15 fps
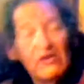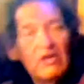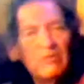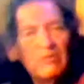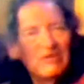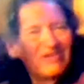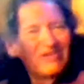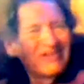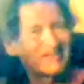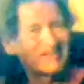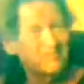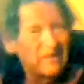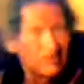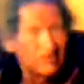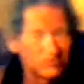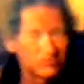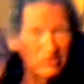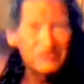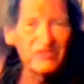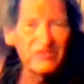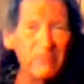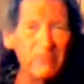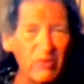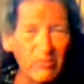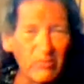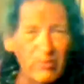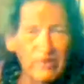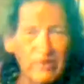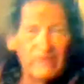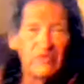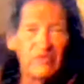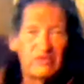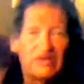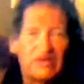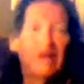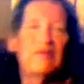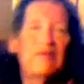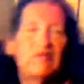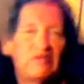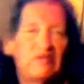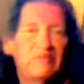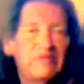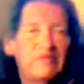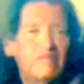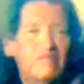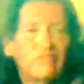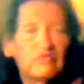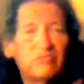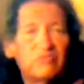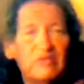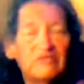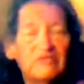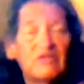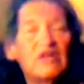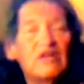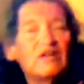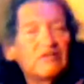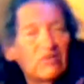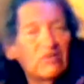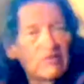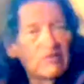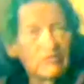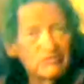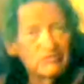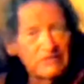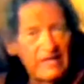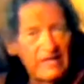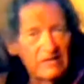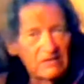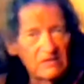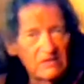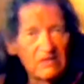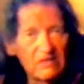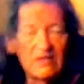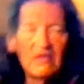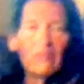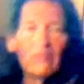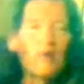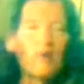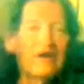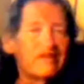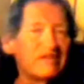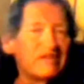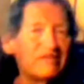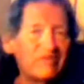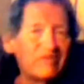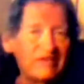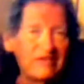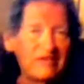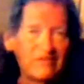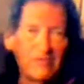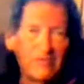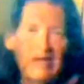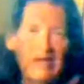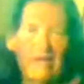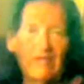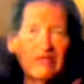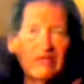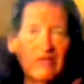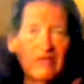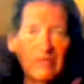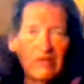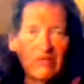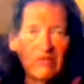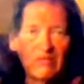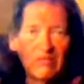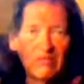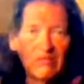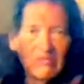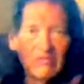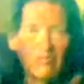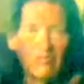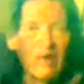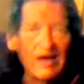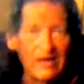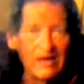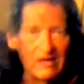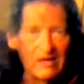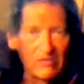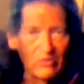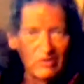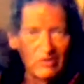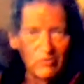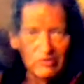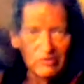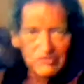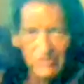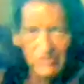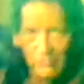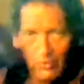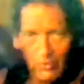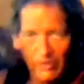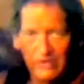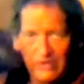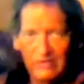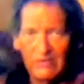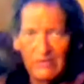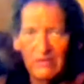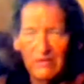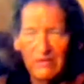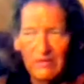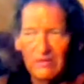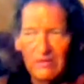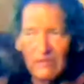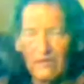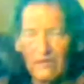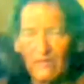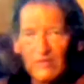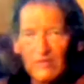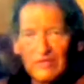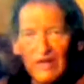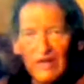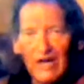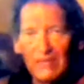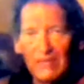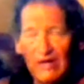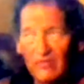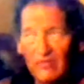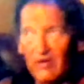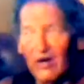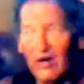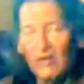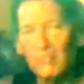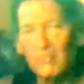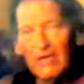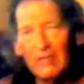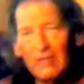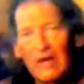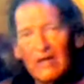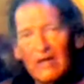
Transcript: But like it matters. What's the whole point of a timeout limit in the first place? Don't understand. Why do you even need to have a timeout? Why? What's the point of a timeout on a playback?